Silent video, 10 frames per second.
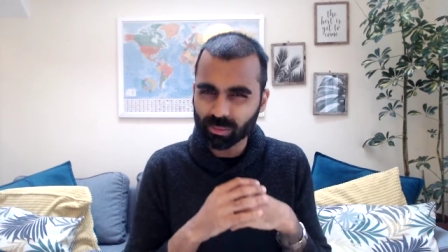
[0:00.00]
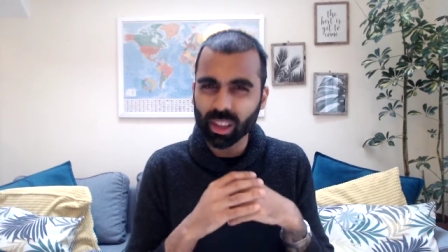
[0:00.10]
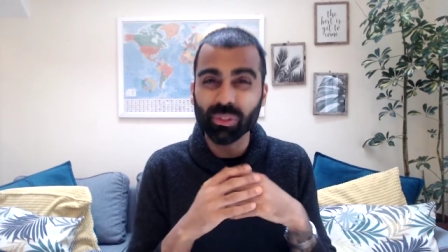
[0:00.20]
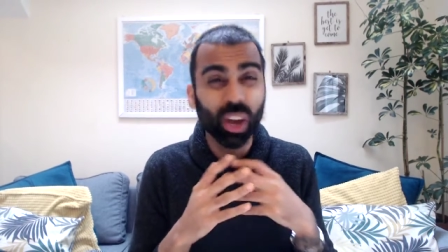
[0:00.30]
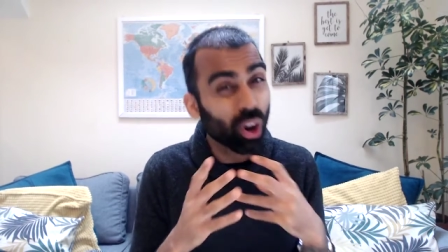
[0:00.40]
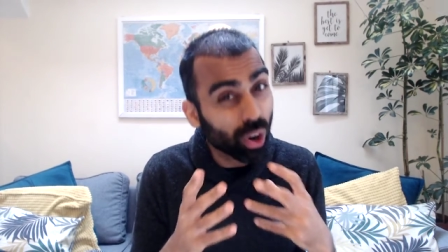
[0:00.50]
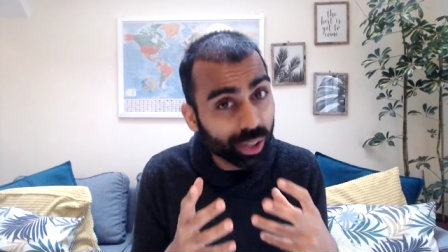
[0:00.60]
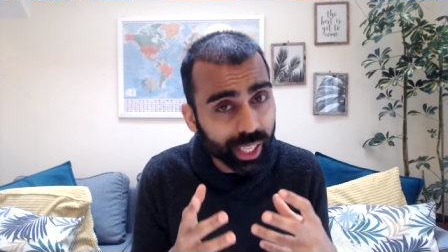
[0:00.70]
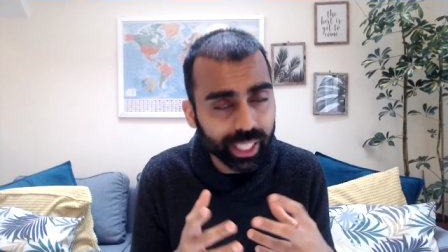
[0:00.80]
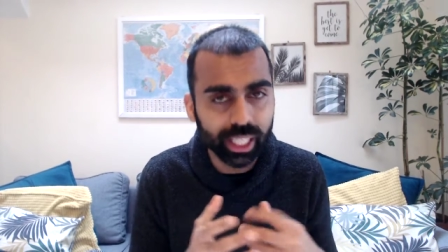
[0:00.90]
if there
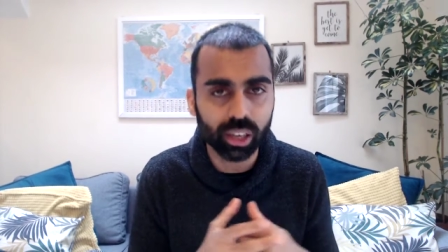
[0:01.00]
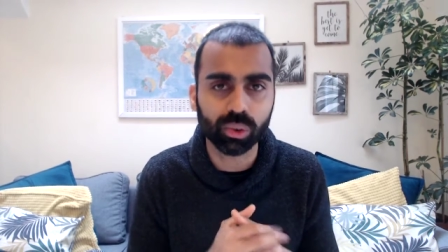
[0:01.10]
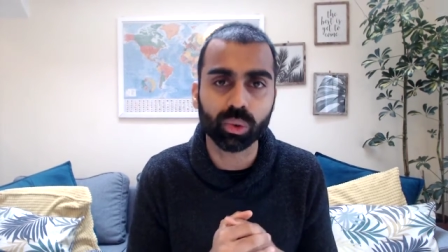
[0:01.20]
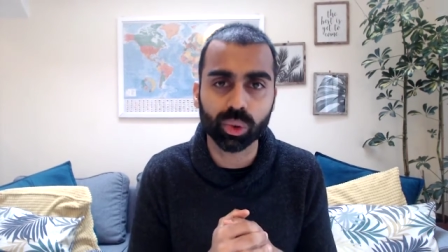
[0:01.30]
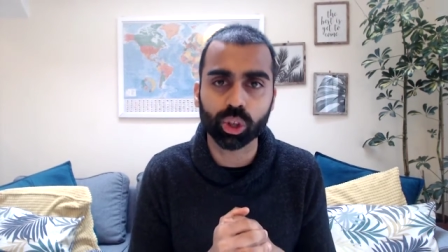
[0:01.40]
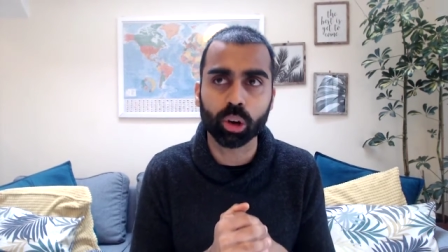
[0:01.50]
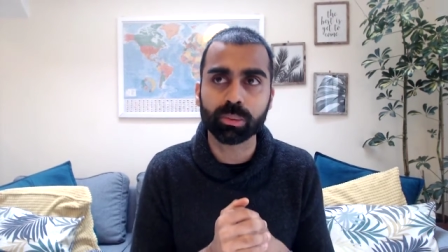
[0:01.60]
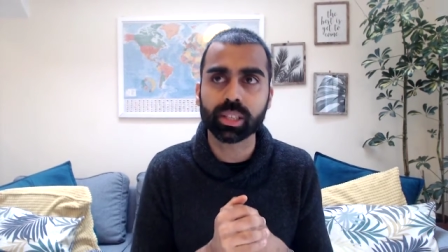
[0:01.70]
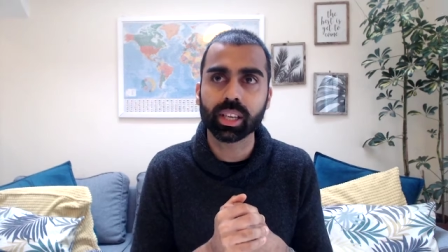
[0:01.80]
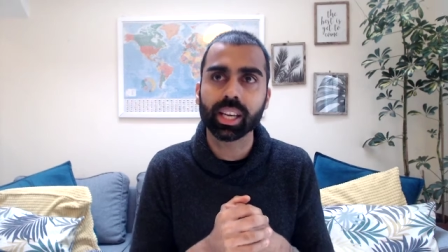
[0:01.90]
aren't any local
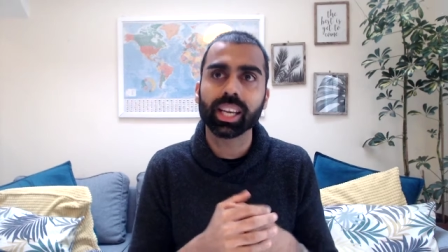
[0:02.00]
shops,